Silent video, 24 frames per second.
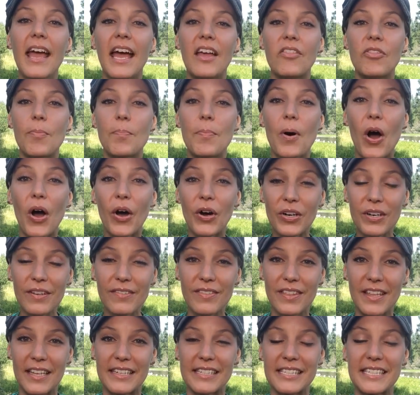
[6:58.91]
and the part
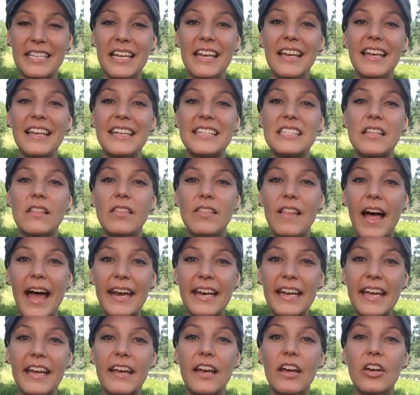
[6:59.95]
of this is
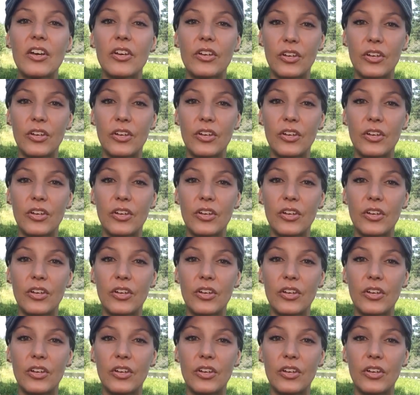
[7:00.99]
letting